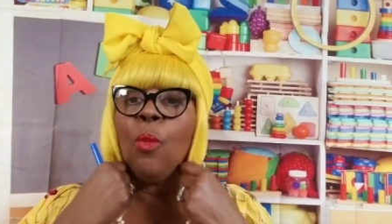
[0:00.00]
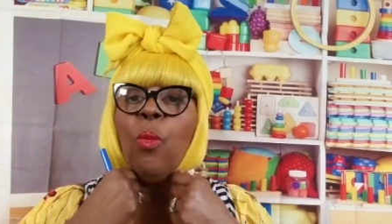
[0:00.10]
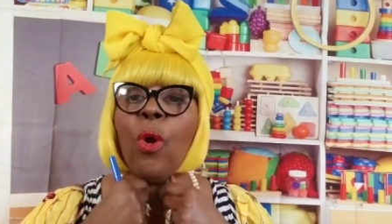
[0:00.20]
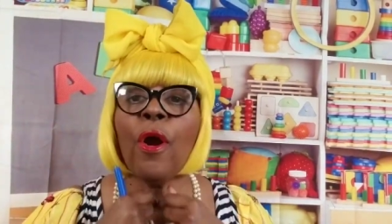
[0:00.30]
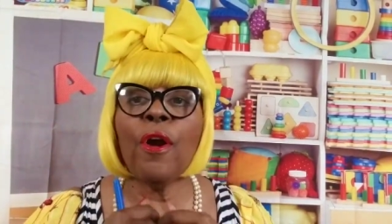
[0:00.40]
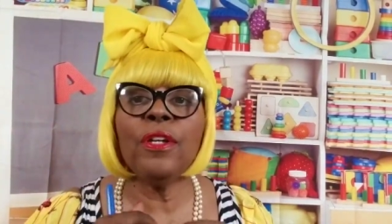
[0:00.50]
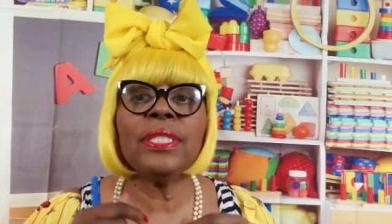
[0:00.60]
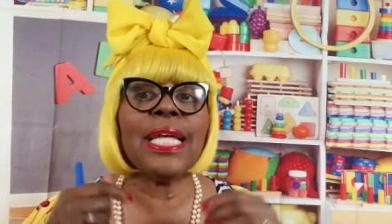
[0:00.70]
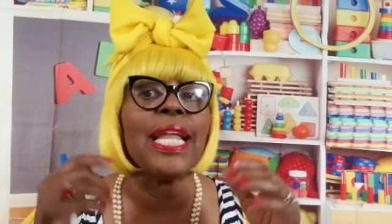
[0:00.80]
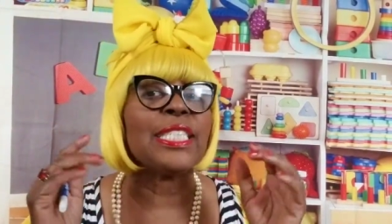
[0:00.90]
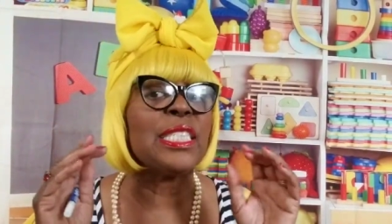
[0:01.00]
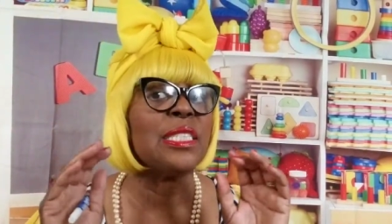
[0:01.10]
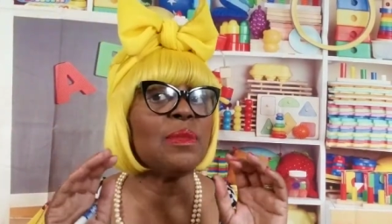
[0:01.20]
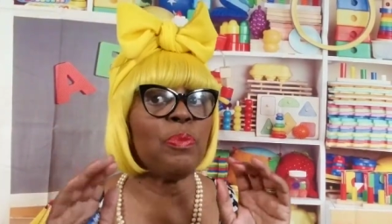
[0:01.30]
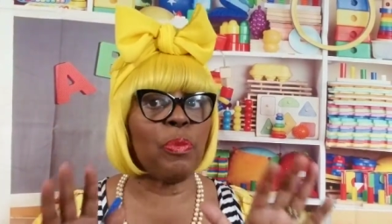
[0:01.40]
words that
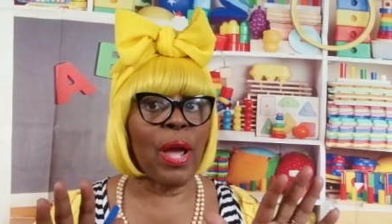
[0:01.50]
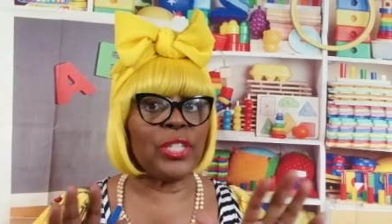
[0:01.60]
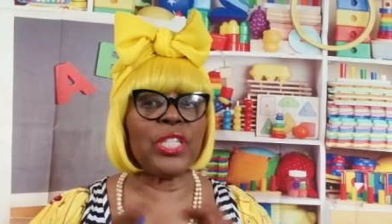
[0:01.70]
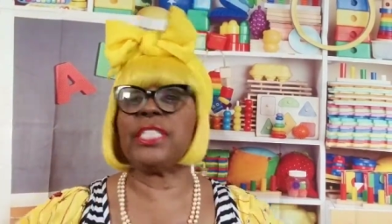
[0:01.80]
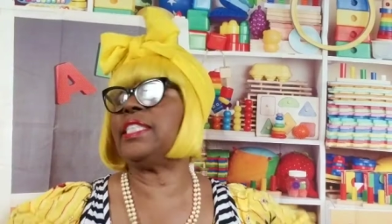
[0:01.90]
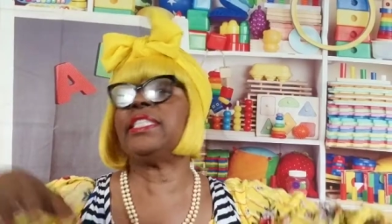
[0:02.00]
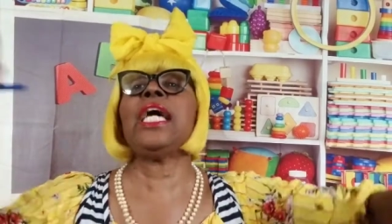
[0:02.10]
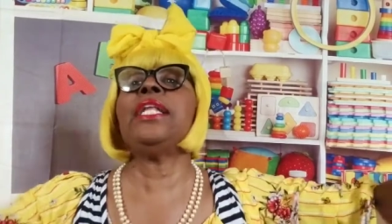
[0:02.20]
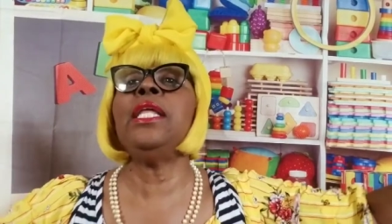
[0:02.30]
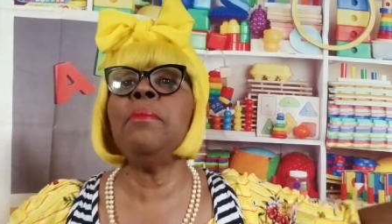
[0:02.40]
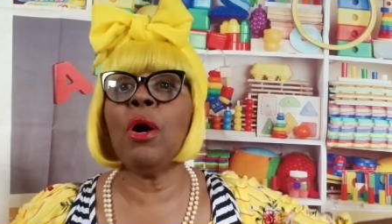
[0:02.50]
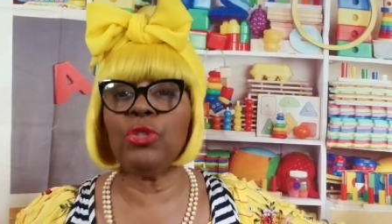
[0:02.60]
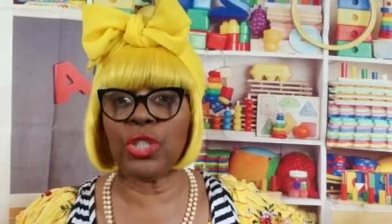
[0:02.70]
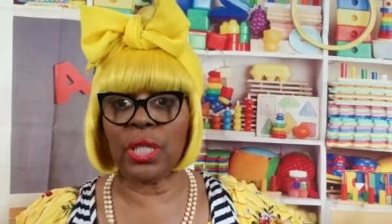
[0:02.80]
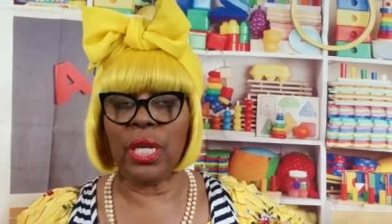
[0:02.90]
express a sudden
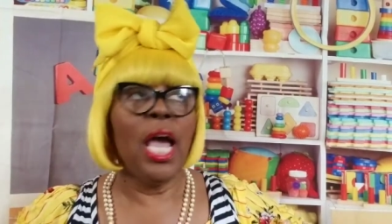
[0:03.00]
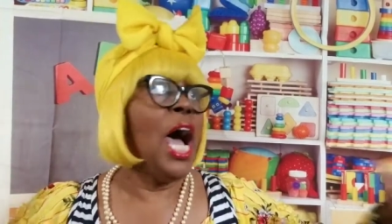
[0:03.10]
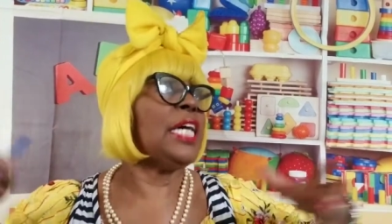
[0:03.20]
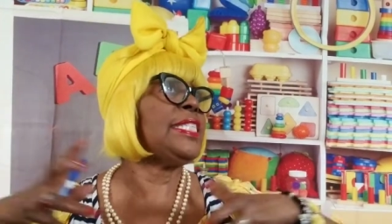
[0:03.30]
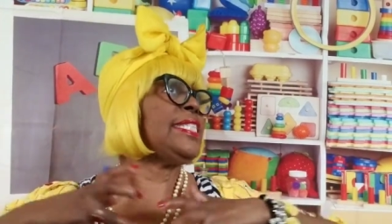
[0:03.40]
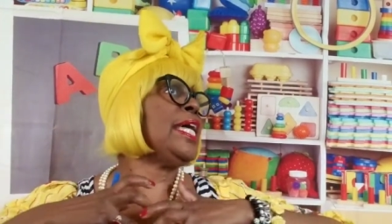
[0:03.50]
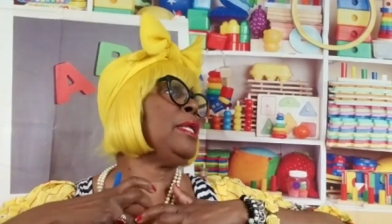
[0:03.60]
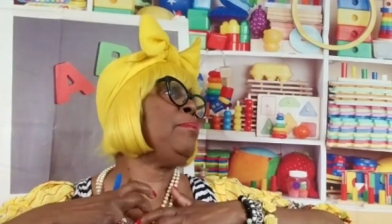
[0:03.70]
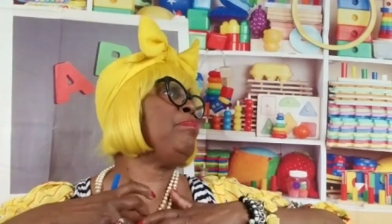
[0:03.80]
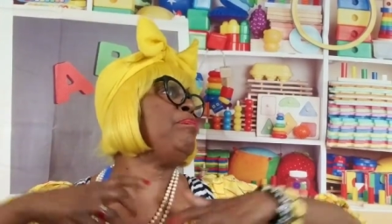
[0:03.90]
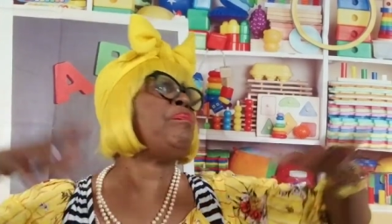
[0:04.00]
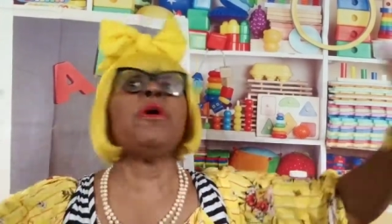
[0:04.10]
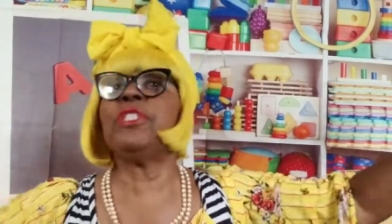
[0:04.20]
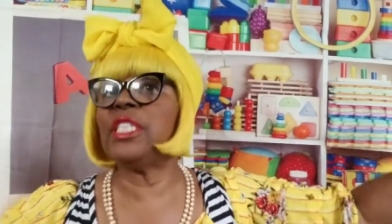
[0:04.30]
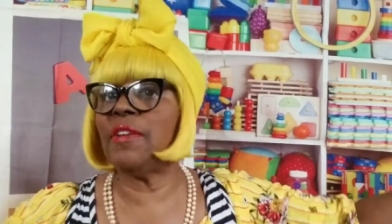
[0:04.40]
emotion, a sudden
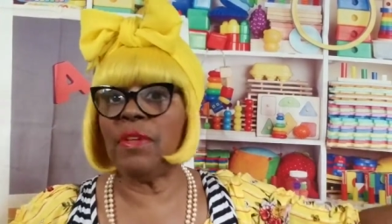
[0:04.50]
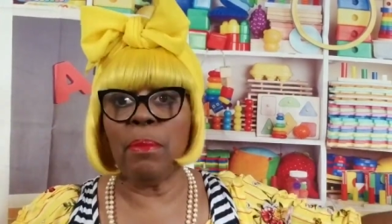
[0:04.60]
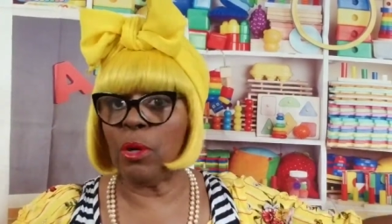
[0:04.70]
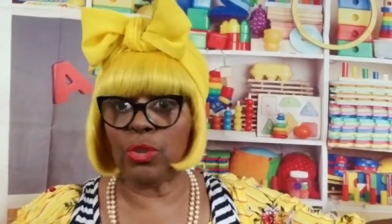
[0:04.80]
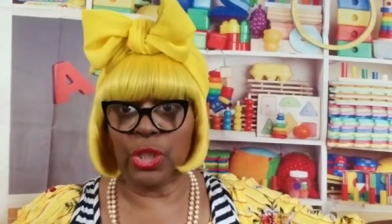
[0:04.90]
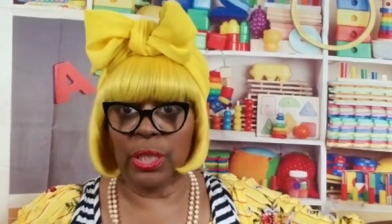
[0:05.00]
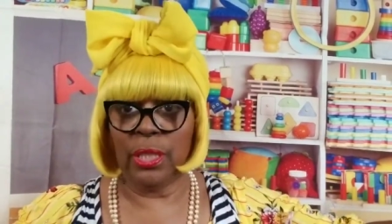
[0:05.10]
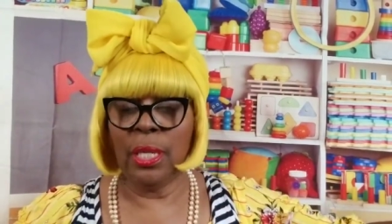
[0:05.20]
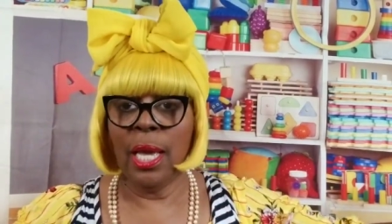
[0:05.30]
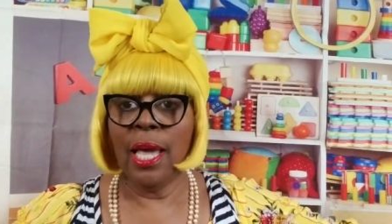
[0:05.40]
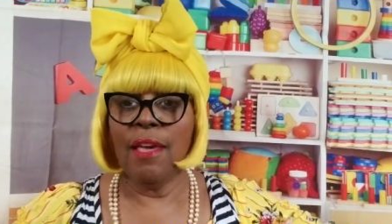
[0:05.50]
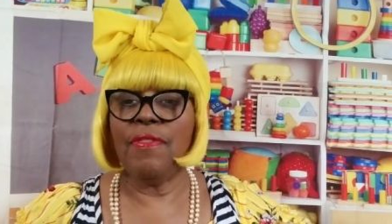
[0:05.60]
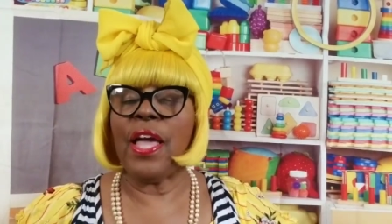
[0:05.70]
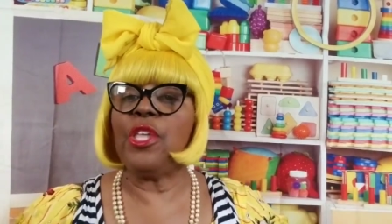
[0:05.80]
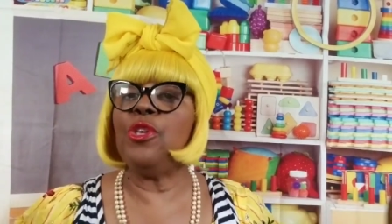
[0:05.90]
burst of emotion
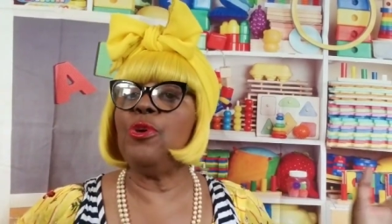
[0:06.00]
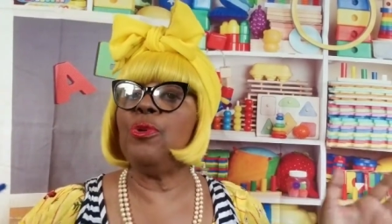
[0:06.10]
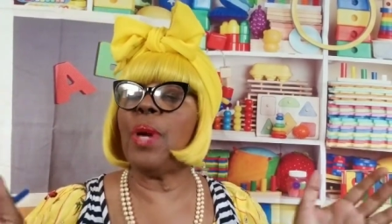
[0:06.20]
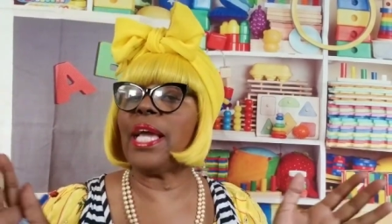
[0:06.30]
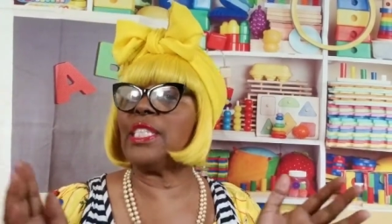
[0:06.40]
that you